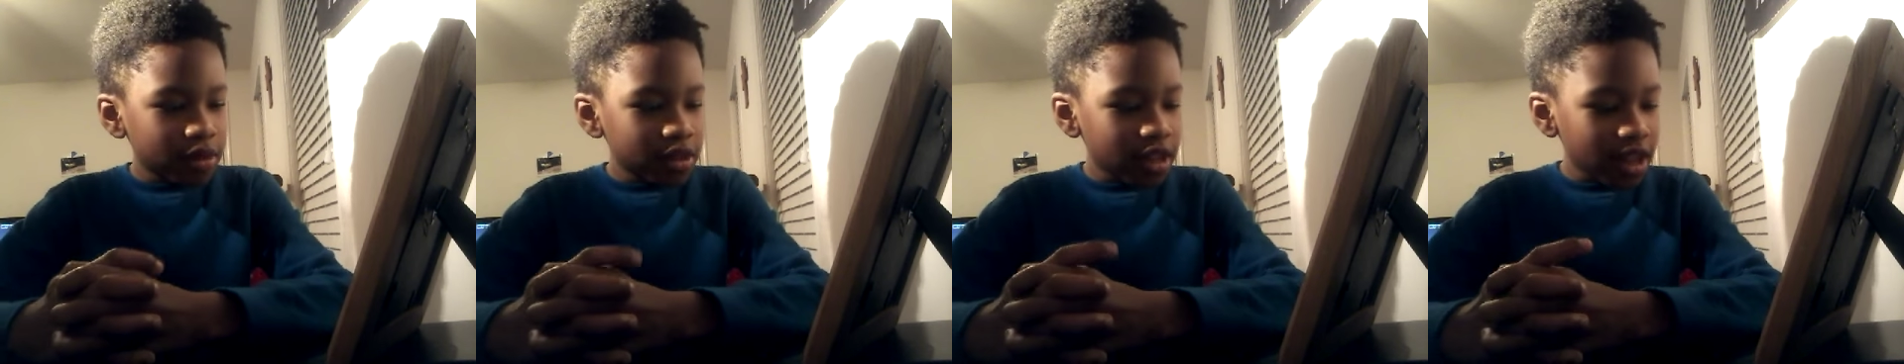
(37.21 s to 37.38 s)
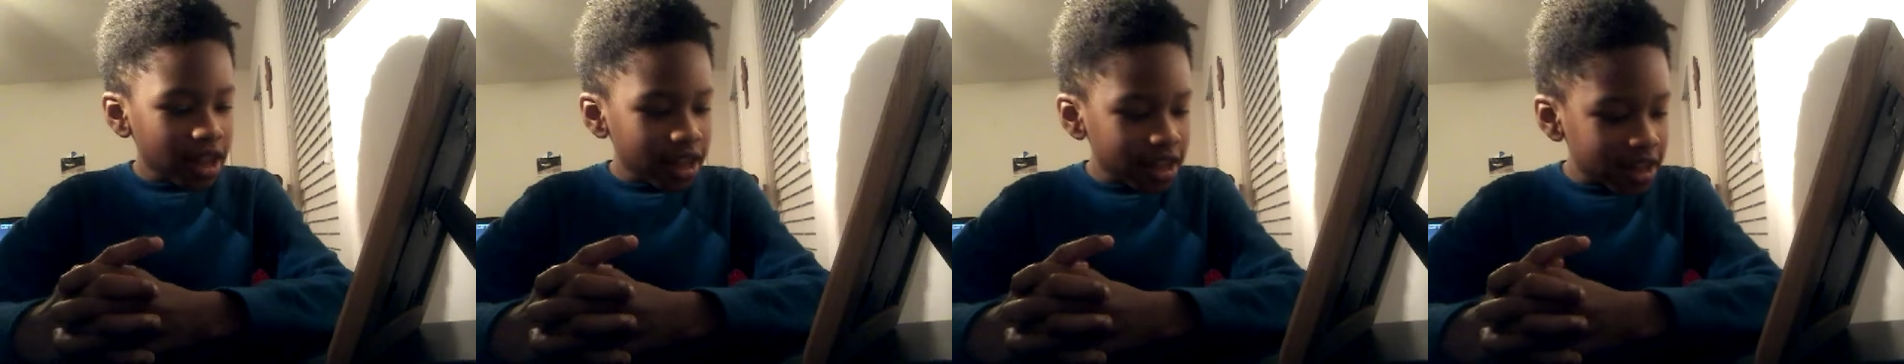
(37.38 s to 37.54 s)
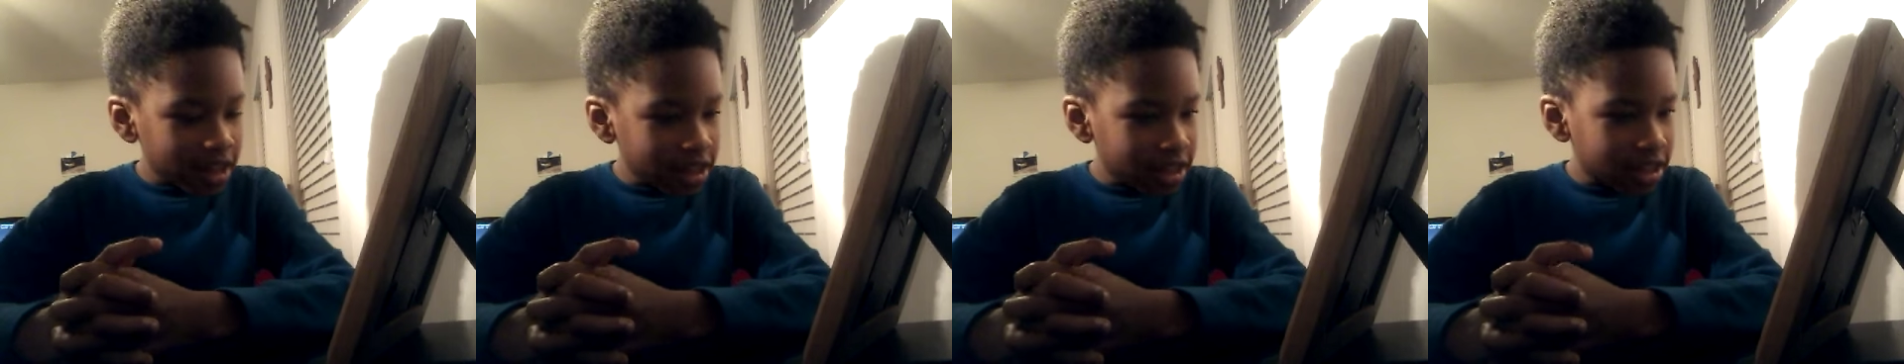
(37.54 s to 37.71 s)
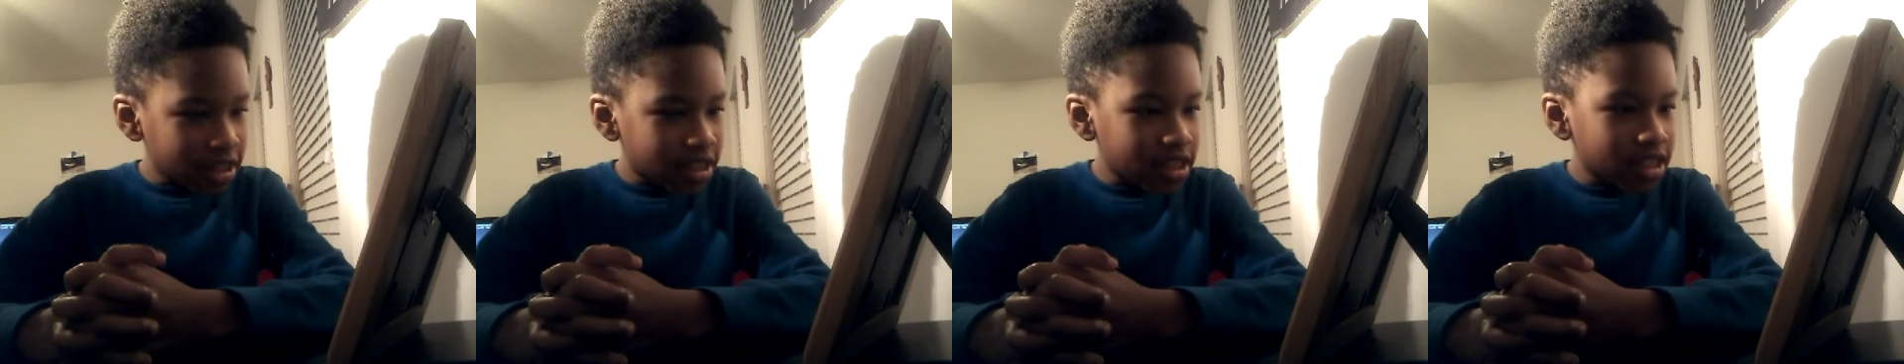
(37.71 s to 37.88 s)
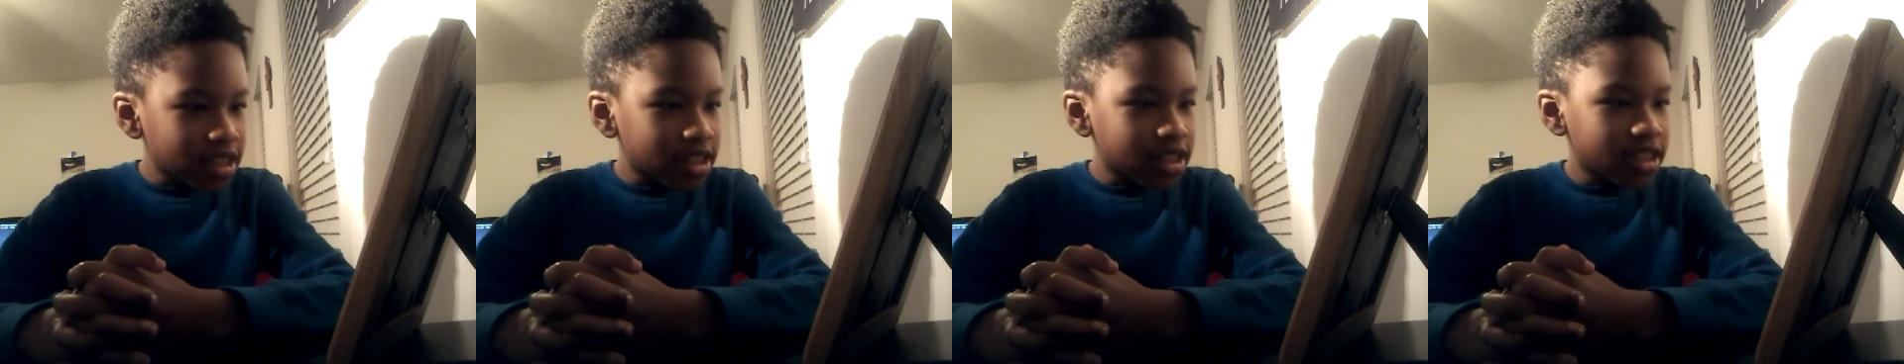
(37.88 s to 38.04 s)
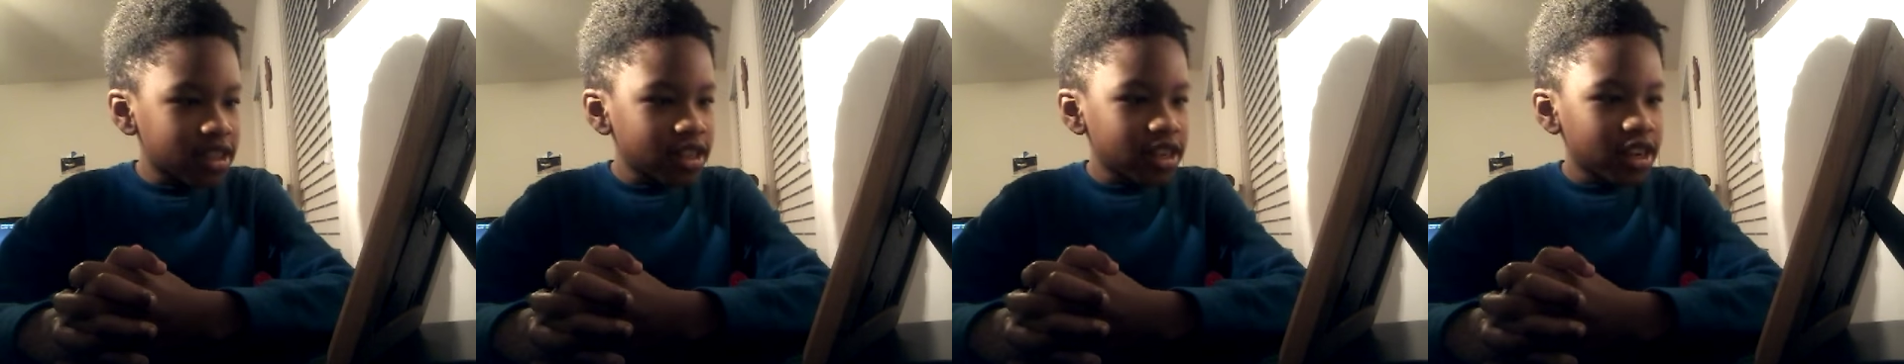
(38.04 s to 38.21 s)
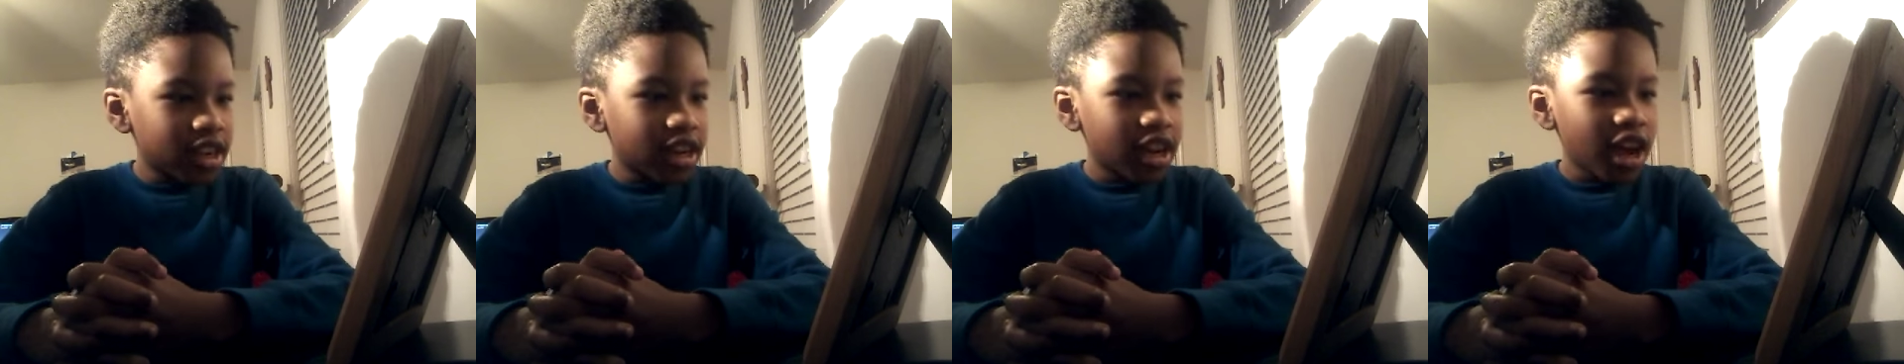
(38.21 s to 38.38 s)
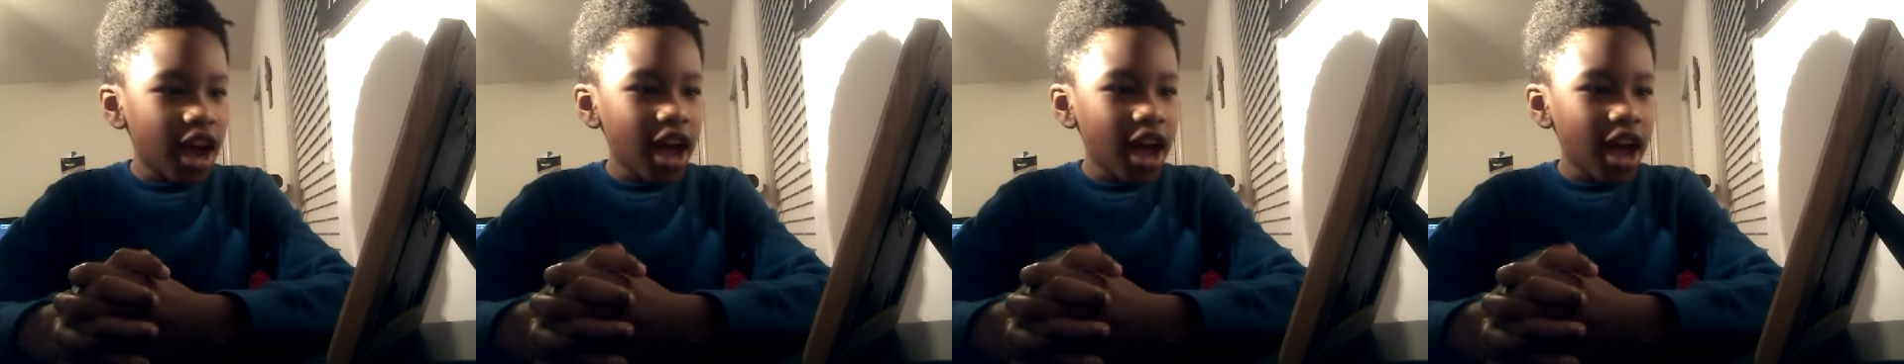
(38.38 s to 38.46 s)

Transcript: that he did that.